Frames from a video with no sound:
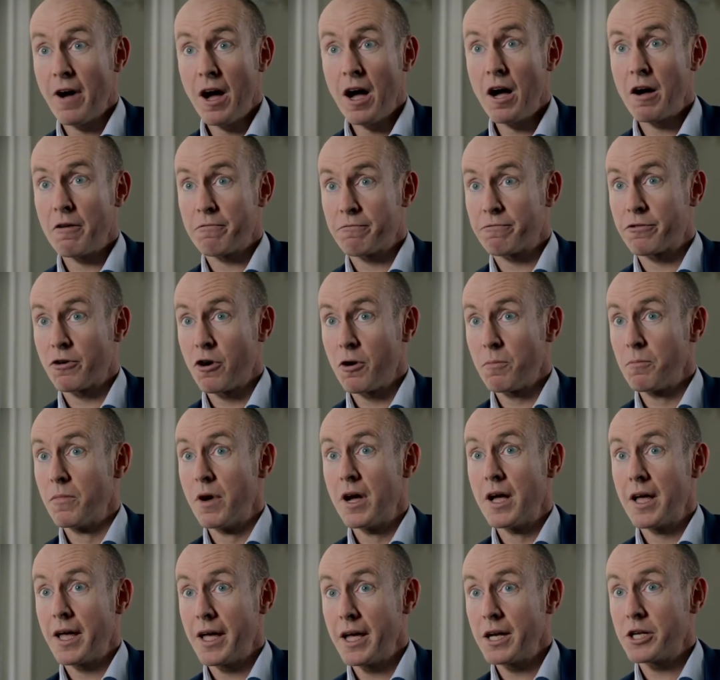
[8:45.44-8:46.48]
Far
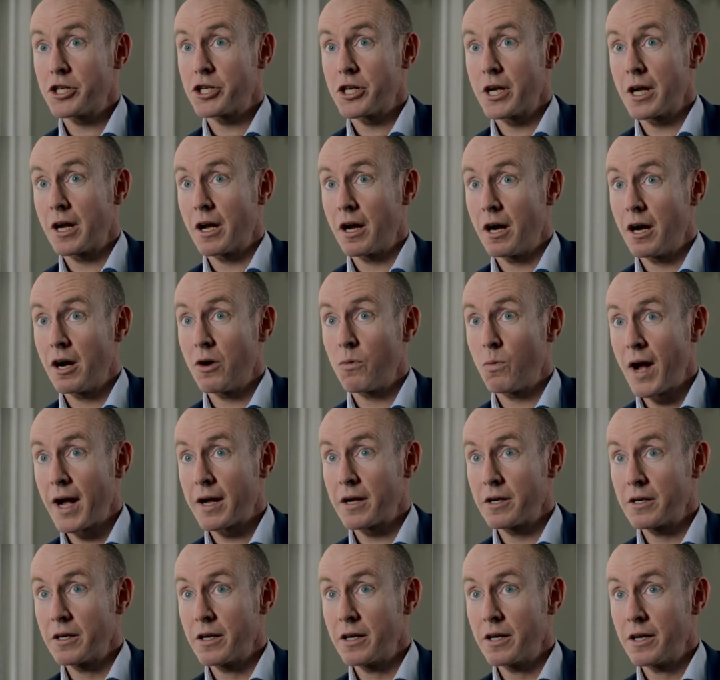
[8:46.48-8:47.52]
from hitching our
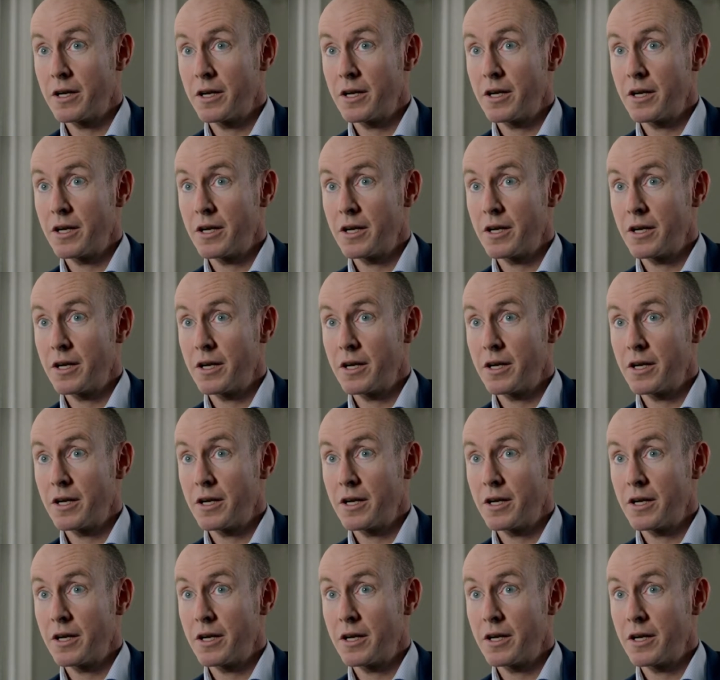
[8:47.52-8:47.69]
wagon